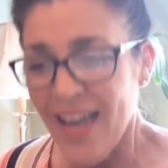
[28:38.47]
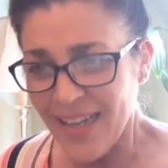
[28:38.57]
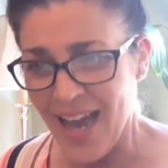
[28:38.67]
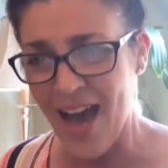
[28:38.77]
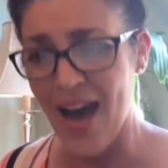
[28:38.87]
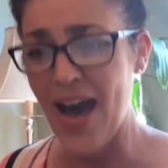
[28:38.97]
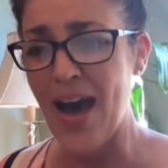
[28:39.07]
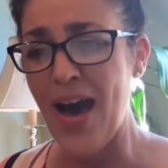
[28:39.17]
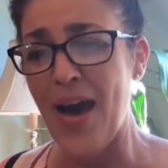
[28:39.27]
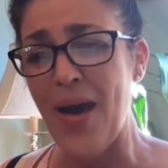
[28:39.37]

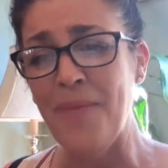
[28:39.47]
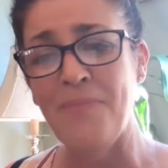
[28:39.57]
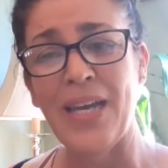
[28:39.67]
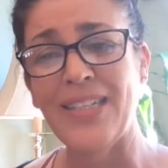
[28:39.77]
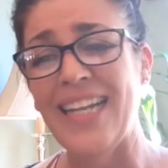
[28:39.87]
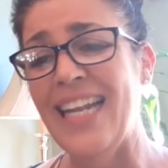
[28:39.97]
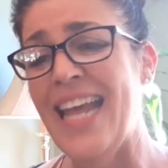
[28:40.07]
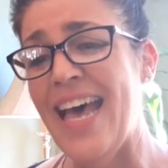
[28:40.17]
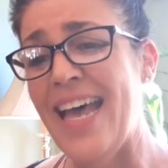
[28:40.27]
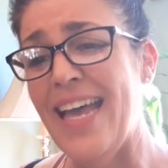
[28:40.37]
Come, build a
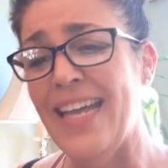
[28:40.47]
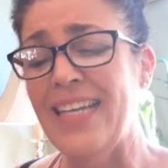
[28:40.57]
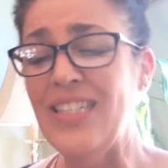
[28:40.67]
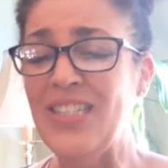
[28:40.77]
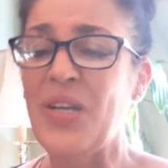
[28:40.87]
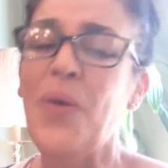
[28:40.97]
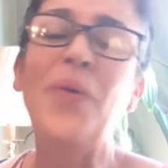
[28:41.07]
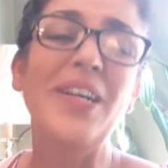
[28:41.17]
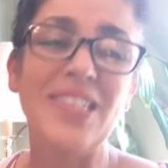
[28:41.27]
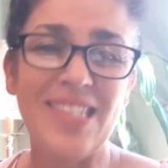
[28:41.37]
land
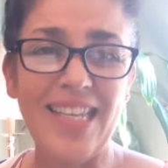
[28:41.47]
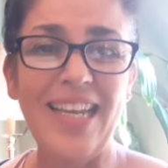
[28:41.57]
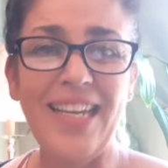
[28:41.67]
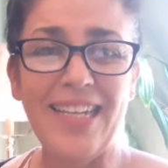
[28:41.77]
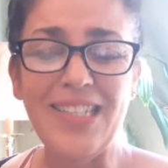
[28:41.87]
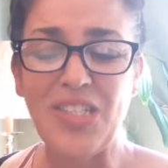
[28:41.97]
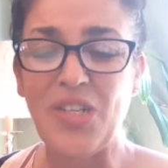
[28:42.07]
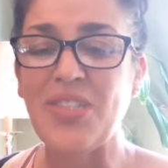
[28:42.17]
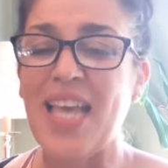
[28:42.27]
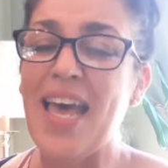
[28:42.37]
where
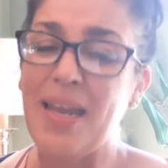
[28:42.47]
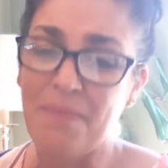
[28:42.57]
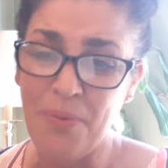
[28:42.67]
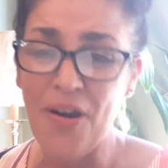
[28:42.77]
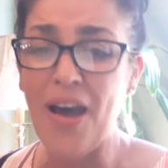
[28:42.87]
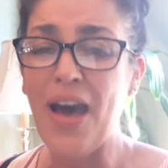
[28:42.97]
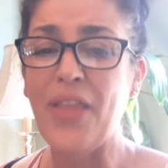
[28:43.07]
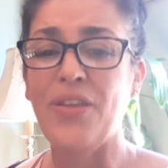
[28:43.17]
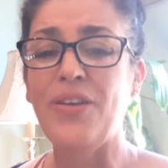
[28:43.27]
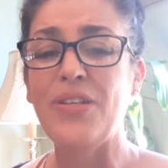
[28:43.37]
sisters and
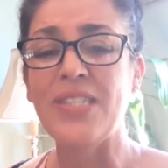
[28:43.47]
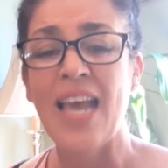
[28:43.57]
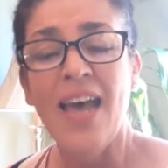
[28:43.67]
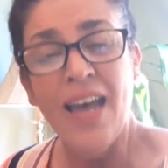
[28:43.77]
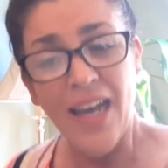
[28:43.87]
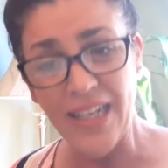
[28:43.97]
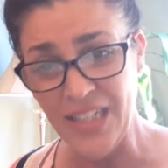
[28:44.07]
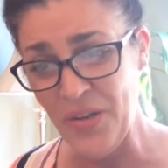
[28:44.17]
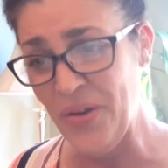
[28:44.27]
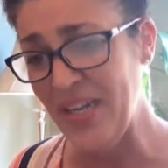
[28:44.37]
brothers,
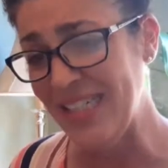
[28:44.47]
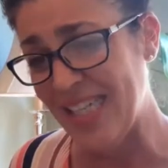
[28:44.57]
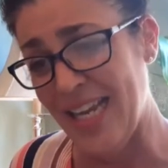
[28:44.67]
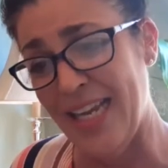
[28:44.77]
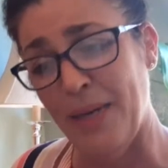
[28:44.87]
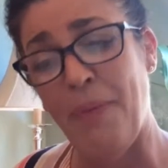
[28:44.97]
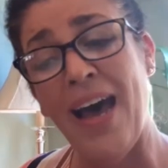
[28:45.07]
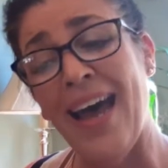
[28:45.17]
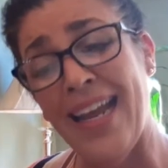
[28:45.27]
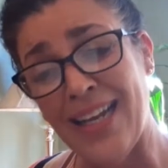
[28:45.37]
anointed
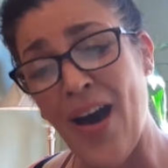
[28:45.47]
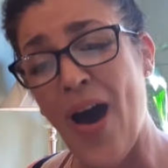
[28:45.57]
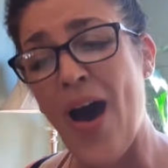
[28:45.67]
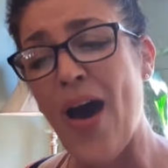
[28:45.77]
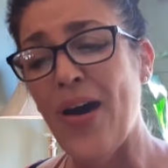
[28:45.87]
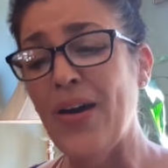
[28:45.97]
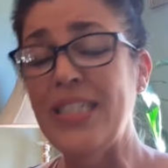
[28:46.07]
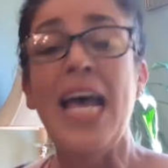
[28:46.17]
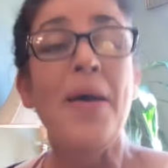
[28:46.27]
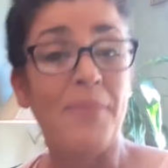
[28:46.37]
by God,
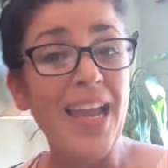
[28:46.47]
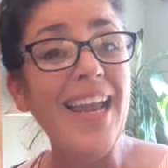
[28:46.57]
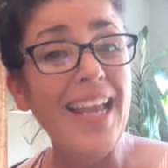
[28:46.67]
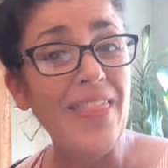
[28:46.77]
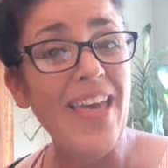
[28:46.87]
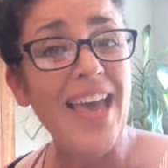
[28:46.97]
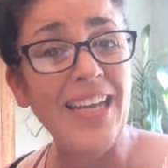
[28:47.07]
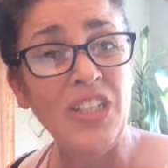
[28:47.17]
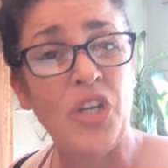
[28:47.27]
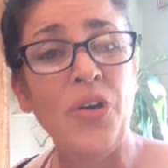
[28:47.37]
may
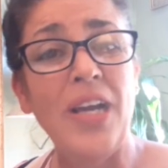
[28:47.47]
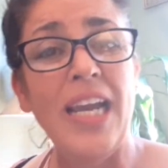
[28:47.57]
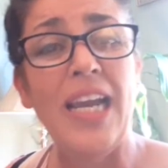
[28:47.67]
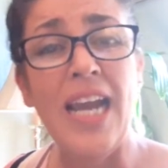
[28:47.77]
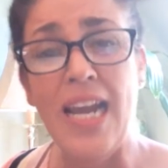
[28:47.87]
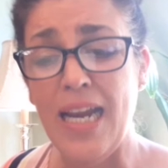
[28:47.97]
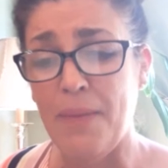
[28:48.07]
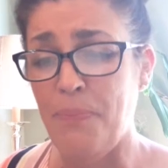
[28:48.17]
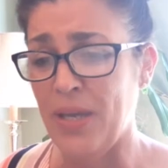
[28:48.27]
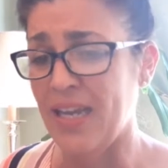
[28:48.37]
then create
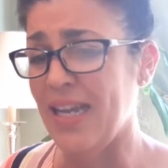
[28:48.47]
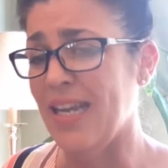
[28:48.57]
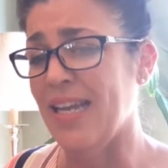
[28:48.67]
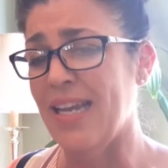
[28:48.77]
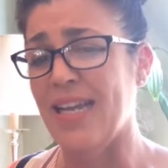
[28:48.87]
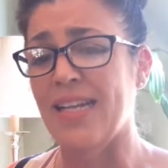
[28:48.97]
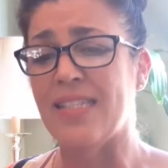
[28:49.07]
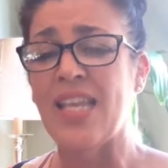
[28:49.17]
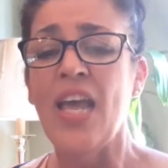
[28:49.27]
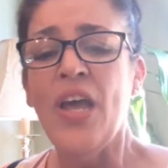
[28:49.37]

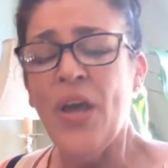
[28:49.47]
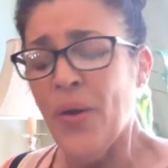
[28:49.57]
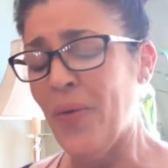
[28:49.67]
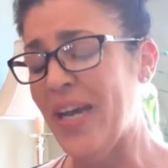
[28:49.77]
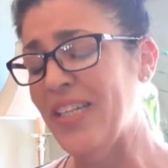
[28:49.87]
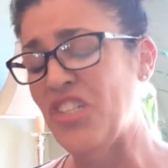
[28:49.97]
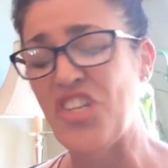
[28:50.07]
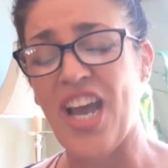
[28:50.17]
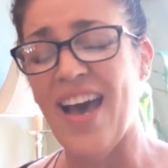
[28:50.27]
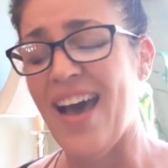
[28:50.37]
peace, where
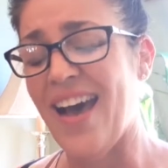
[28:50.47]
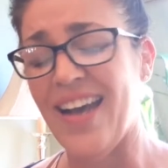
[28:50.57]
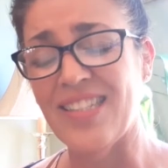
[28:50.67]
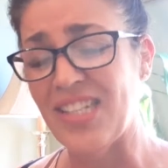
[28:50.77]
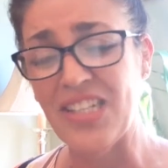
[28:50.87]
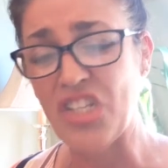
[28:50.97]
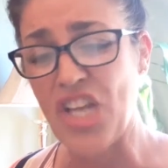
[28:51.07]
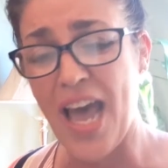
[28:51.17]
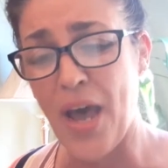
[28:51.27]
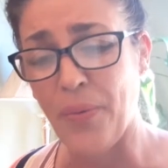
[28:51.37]
justice
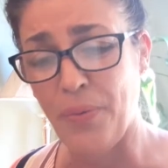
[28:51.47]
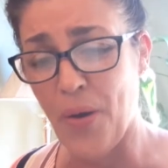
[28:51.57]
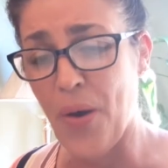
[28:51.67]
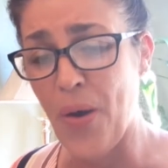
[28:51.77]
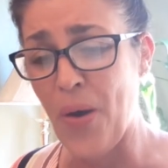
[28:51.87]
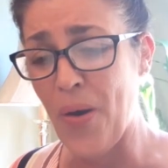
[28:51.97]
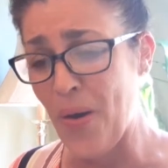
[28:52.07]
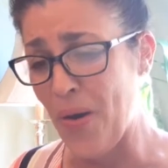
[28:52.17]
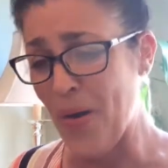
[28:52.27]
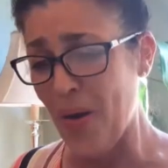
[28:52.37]
shall
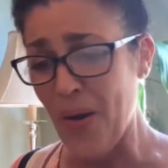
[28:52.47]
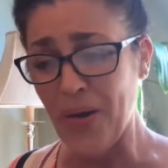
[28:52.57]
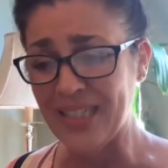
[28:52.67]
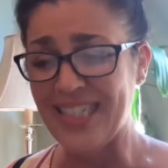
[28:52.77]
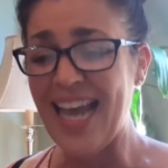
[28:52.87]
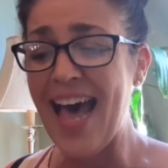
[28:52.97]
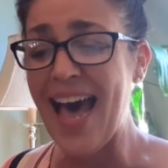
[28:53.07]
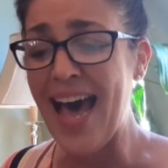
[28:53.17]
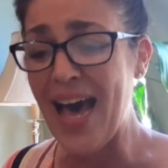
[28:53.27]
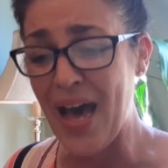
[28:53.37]
roll
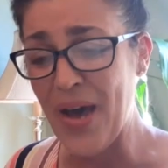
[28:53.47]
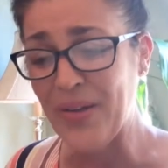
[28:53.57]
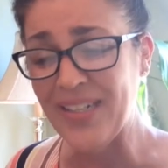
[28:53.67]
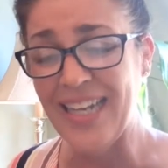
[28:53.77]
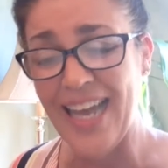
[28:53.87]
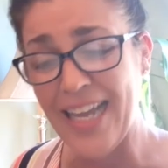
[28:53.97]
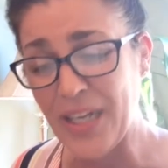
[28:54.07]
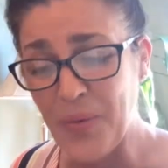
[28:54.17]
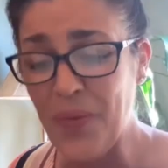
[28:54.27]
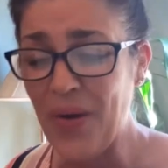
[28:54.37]
down
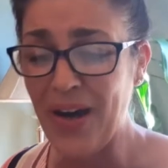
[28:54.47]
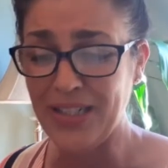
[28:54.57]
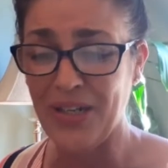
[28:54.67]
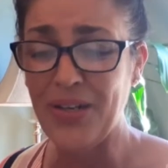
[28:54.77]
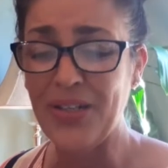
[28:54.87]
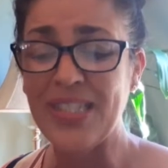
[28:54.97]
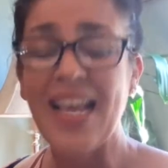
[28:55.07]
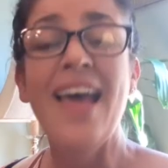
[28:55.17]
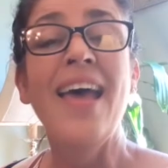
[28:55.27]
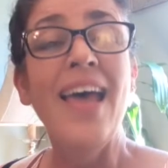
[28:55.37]
like waters,
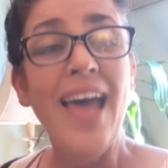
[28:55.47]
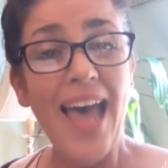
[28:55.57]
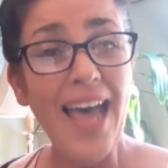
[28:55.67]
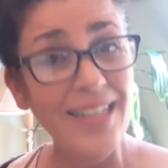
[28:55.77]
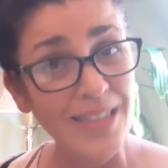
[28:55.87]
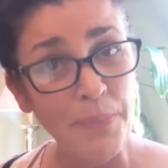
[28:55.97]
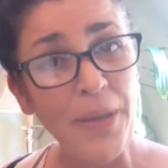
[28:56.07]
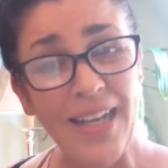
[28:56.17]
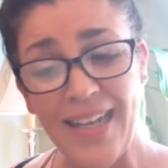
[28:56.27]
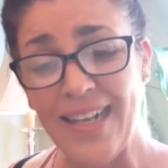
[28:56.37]
and
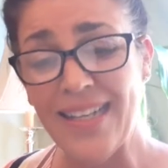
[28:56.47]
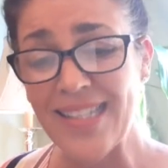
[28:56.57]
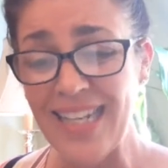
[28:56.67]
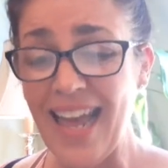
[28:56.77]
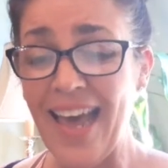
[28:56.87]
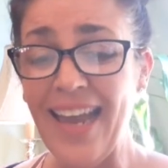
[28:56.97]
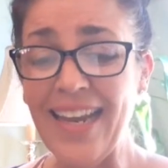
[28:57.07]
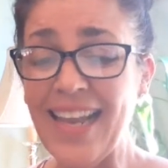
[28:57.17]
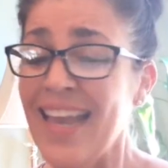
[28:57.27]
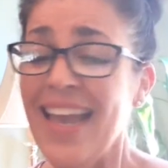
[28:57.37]
peace
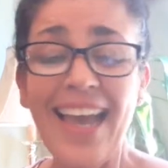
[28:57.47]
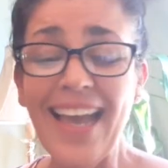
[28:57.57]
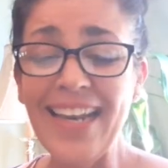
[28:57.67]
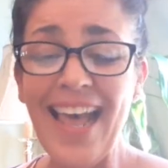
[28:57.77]
like an